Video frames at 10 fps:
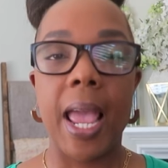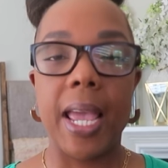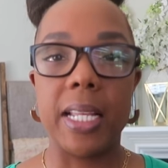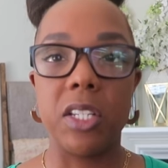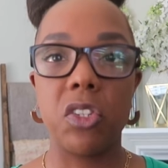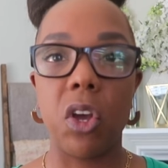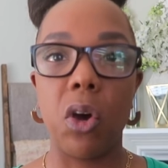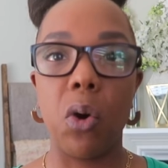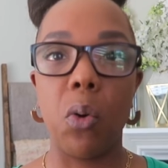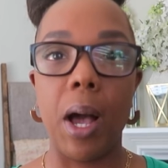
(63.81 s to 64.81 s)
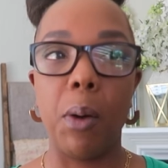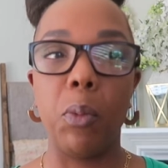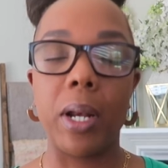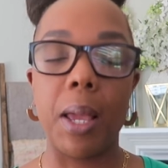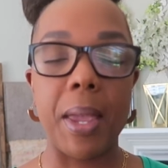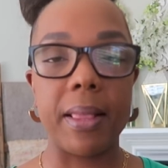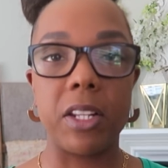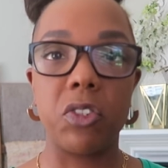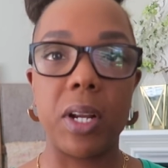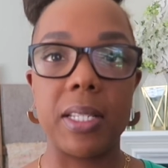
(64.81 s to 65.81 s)
And so when I made
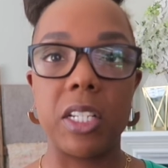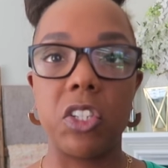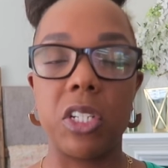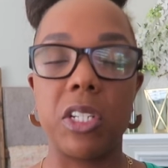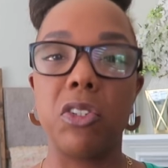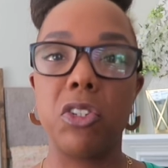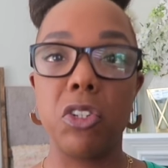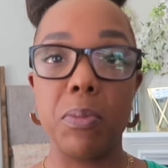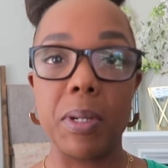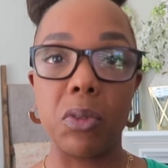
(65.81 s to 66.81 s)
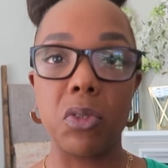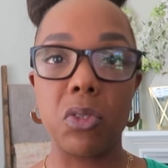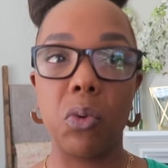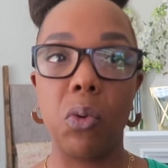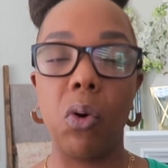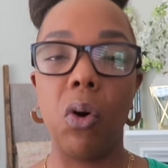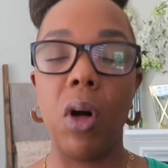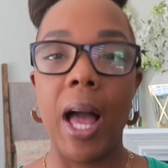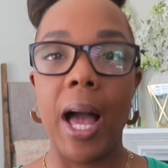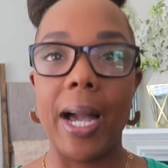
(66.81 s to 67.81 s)
the transition to middle
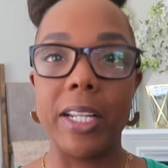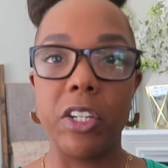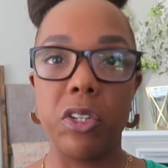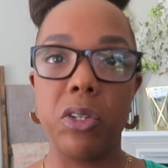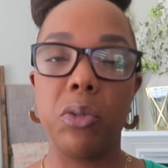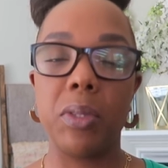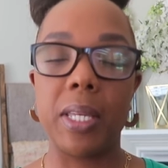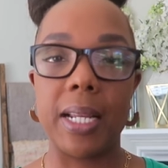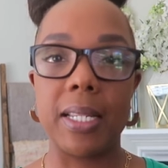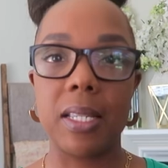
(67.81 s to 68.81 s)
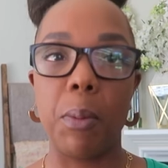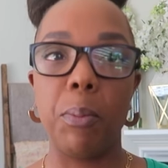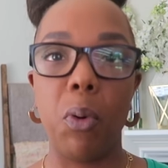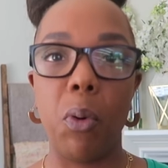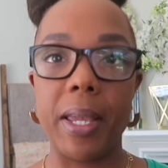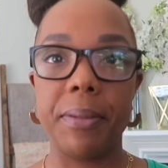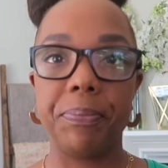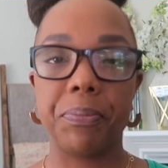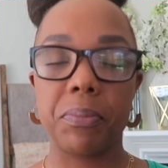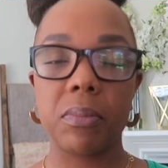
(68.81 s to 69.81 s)
school, I knew that at some
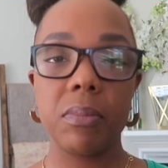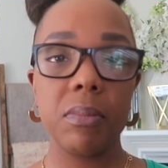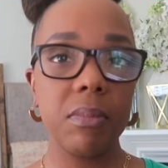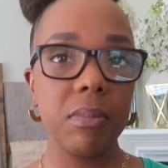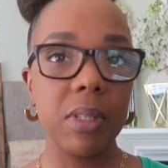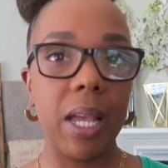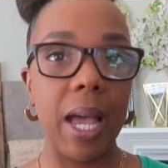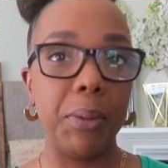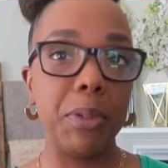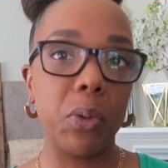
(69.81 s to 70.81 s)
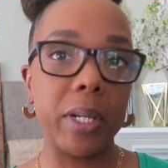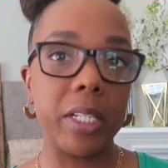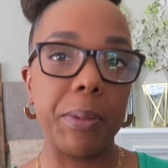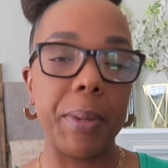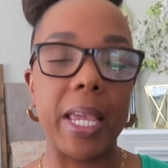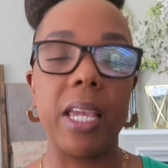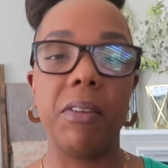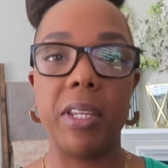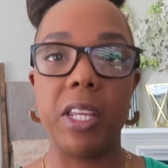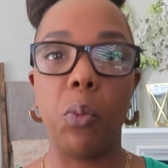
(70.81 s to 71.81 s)
point I was going to be making
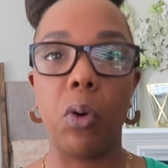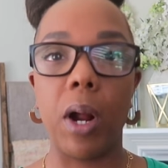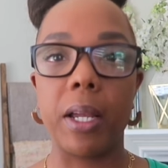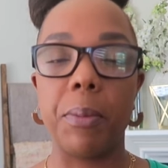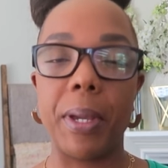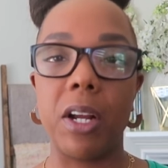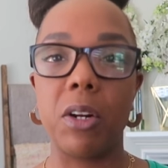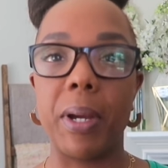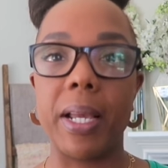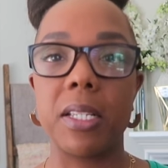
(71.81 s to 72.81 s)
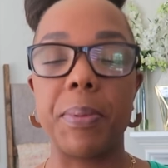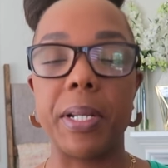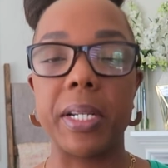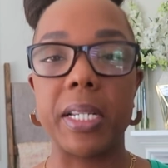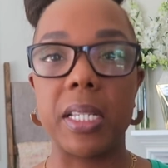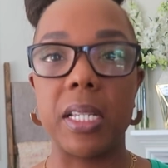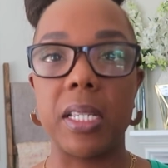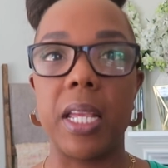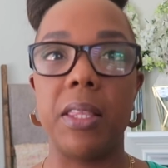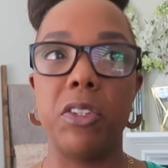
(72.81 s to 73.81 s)
a video where I compared my
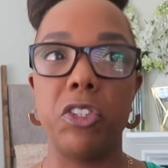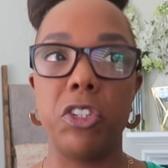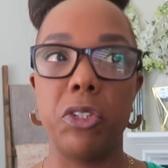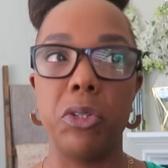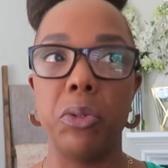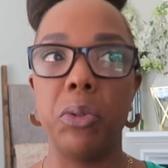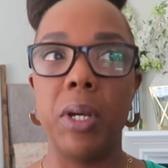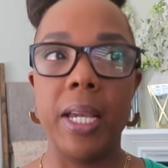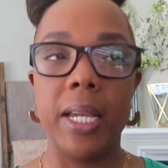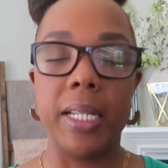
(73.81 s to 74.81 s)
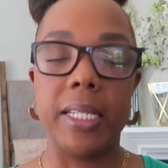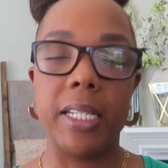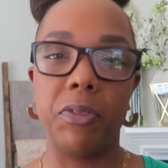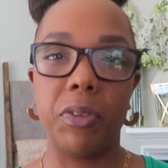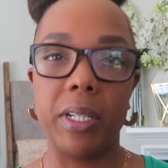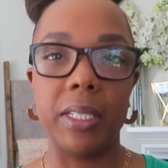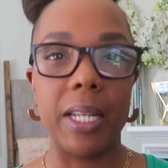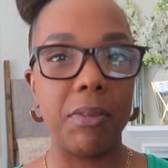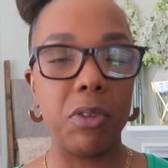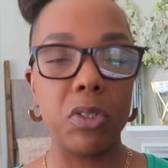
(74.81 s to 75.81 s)
experiences in the two different
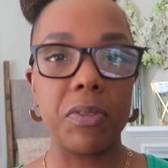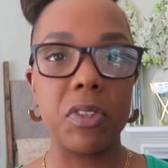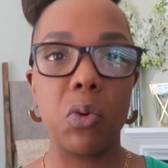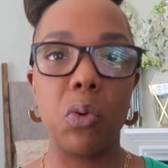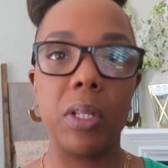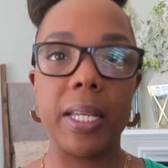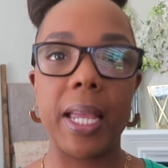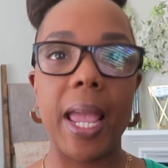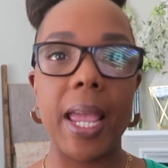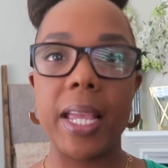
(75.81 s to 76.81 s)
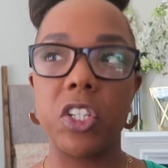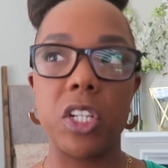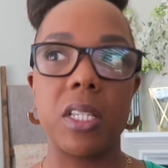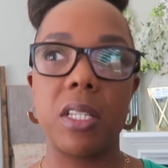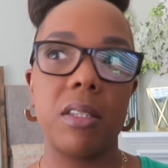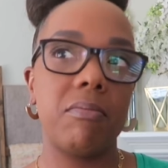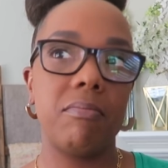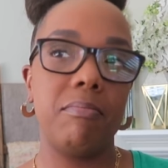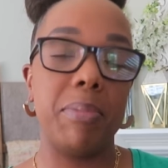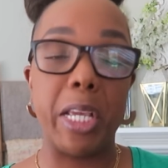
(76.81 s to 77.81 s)
levels of schooling. A, just
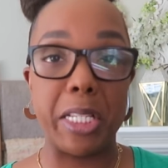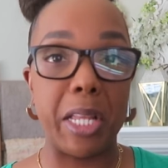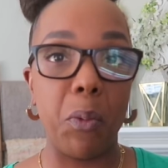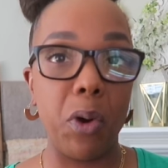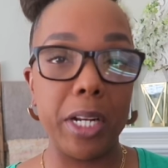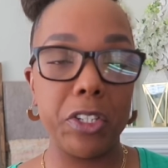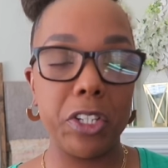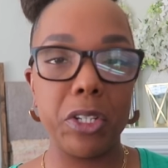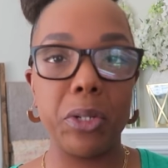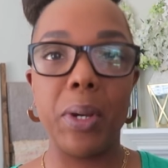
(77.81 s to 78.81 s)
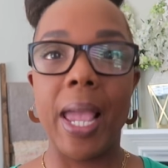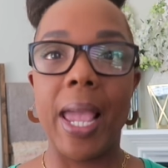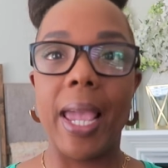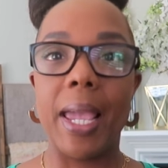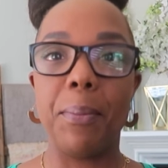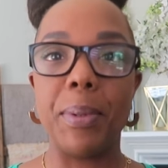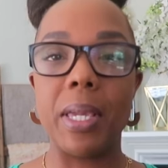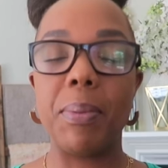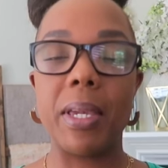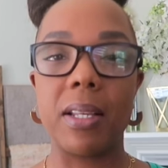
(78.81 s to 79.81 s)
because I wanted to, and
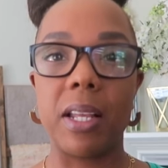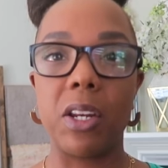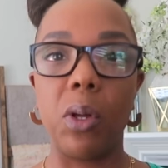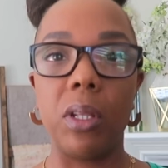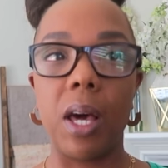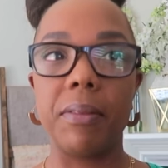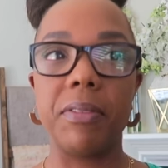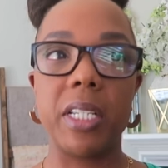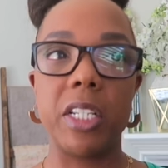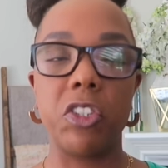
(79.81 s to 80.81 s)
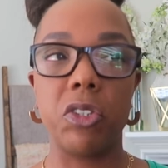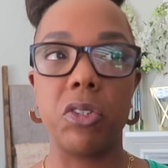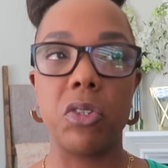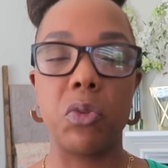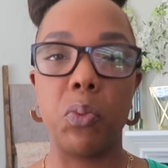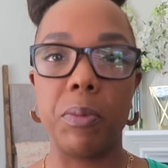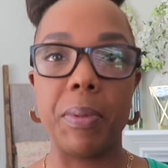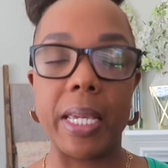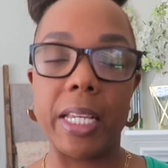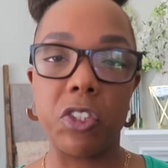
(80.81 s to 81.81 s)
B, because I know a lot of teachers would
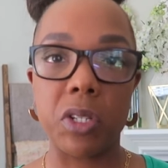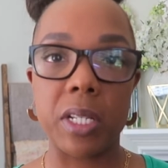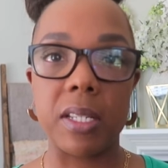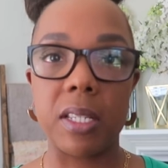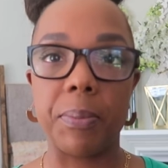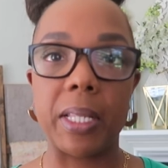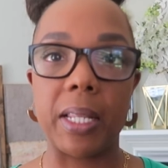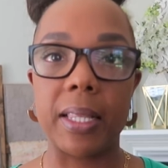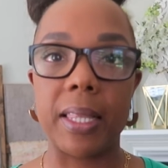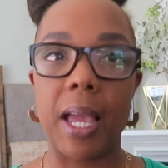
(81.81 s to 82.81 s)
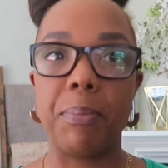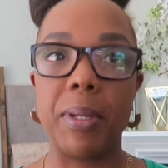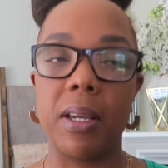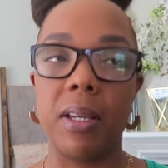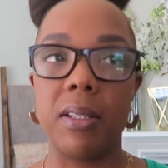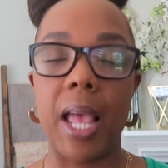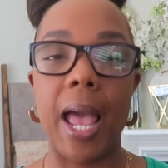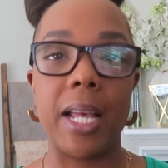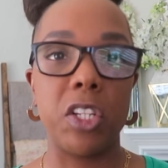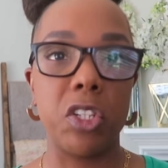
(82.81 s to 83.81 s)
be interested in something like that, because
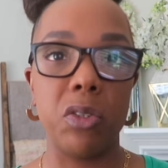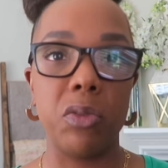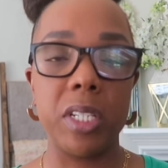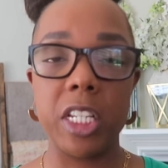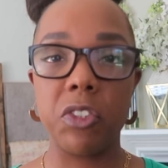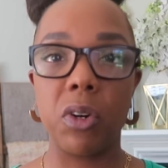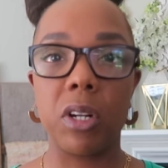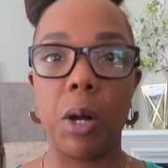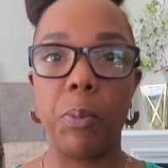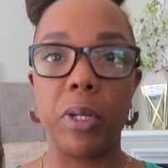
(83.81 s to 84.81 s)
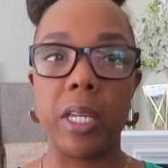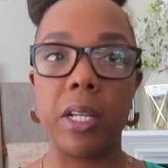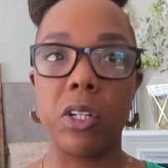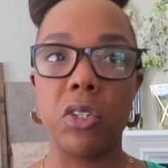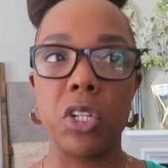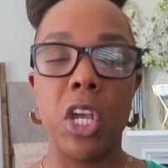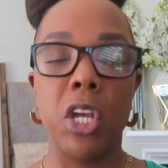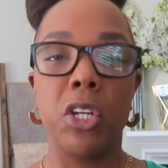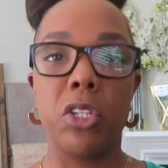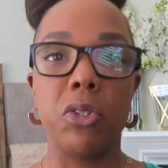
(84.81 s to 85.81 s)
as you teach for a couple years,
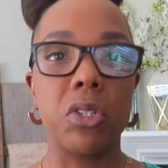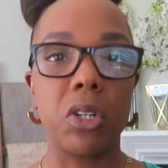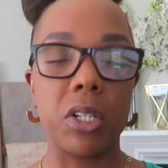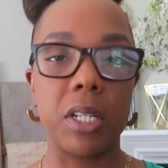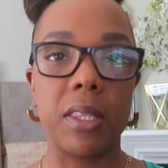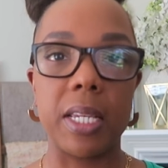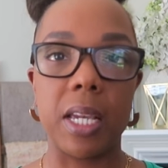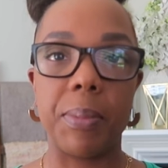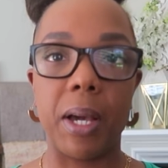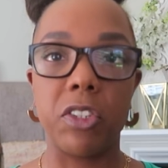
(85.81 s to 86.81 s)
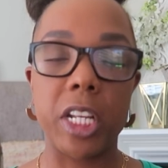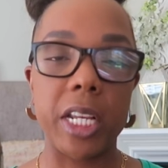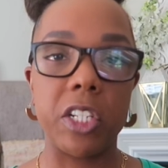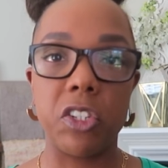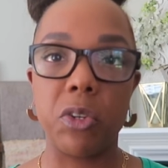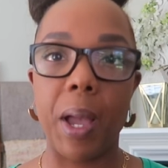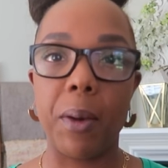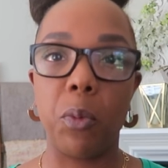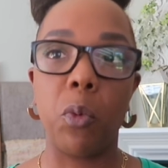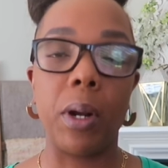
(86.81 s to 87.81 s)
you start to think about changes you
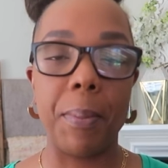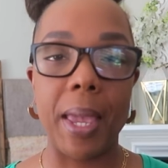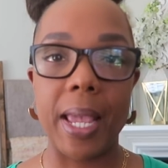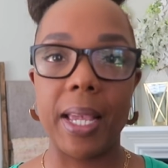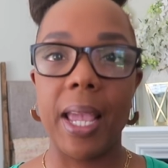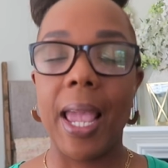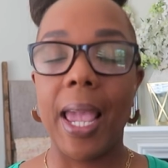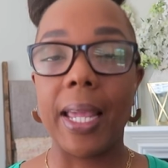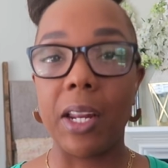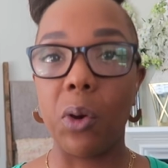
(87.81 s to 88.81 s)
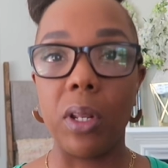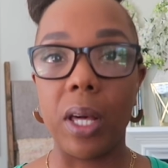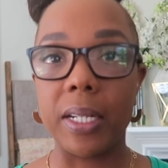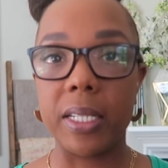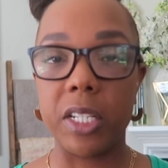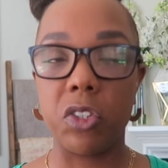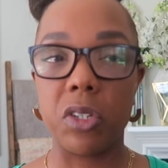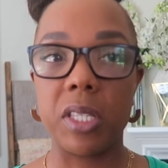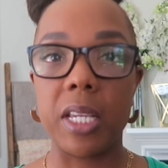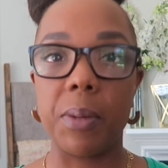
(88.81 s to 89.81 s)
might want to make. And I know a lot of
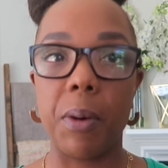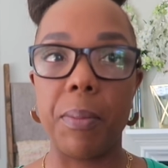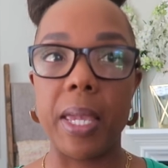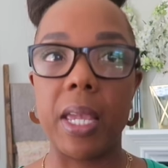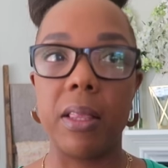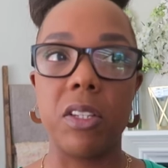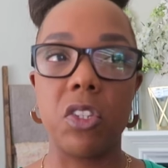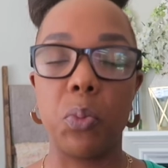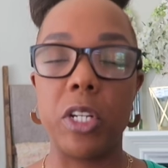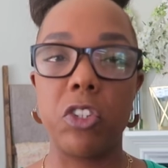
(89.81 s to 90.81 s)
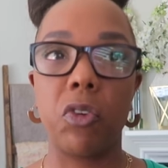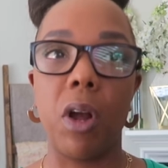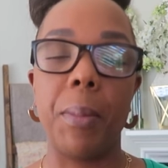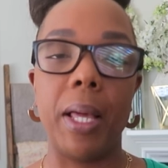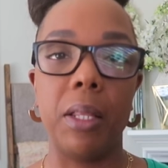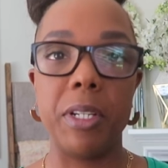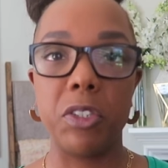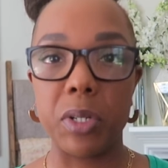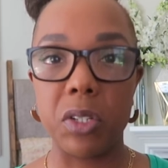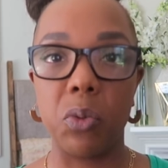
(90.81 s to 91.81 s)
teachers think about making the switch from
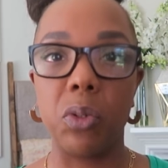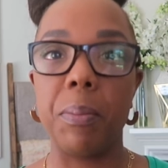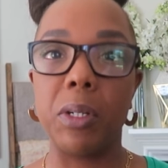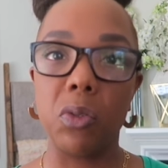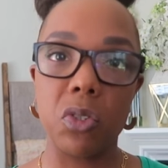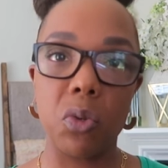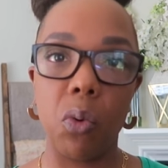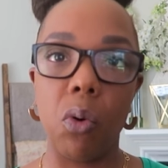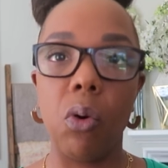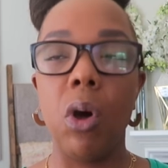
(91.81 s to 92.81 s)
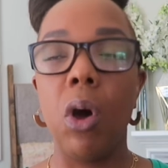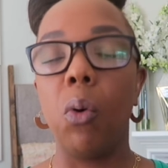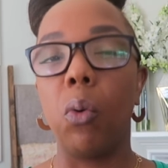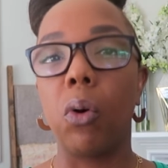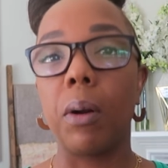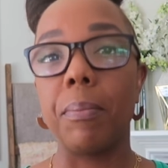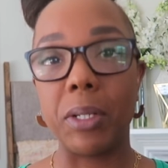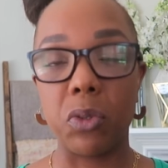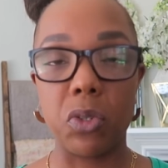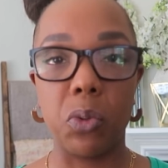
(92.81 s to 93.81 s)
elementary school to middle school, or
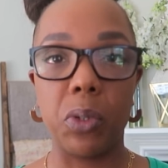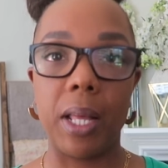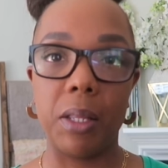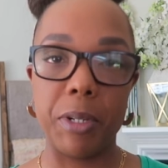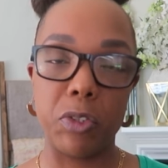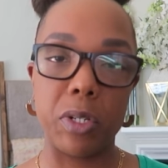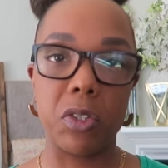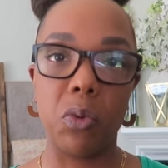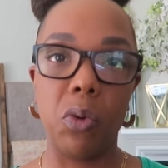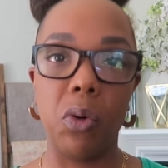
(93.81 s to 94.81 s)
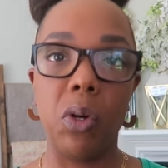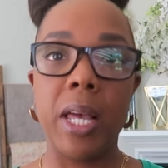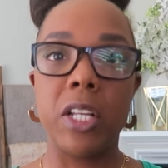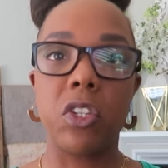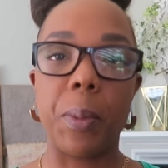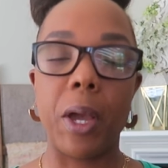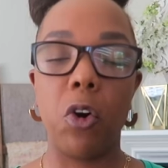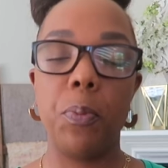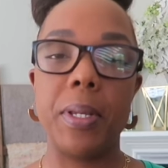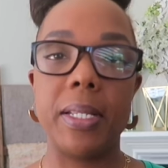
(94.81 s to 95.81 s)
middle school to elementary school. So my
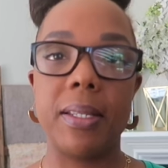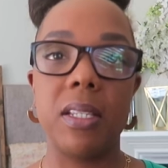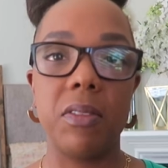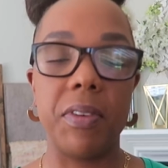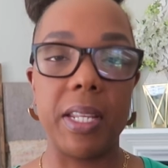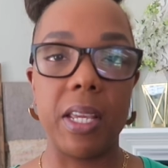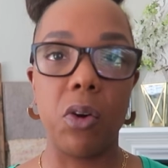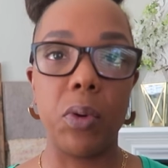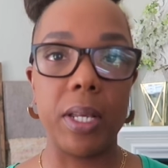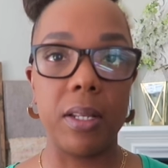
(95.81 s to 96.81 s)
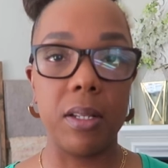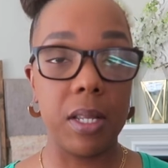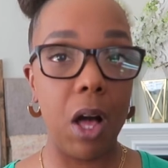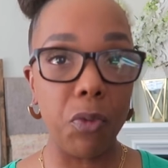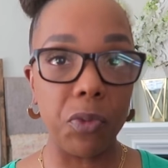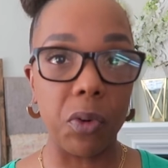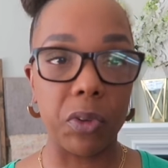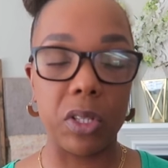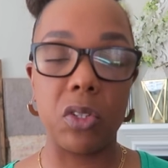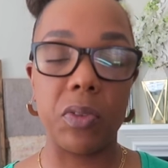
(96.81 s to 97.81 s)
hope is this video is helpful
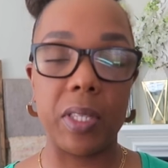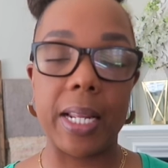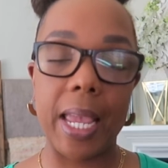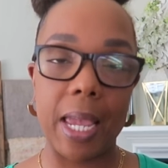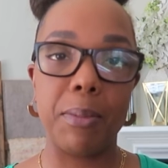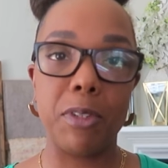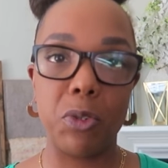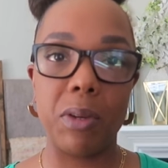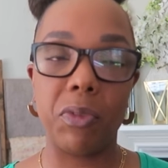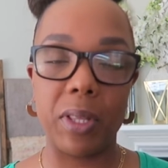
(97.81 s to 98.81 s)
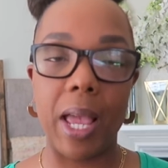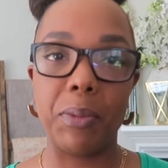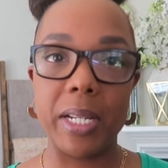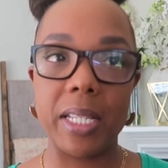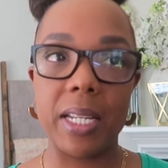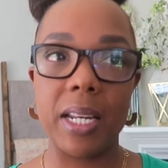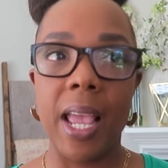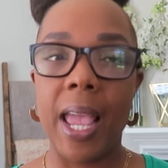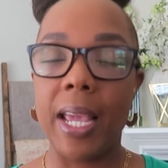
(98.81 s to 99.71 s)
for those of you that came to it for that reason.